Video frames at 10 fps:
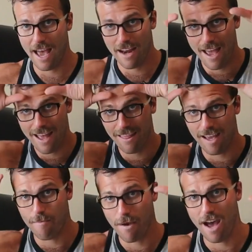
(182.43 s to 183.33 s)
had a
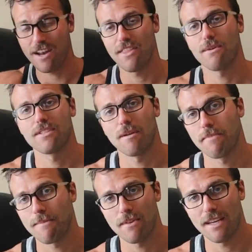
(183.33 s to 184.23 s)
headlamp on, and there were some
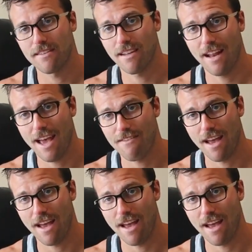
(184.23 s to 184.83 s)
people that didn't have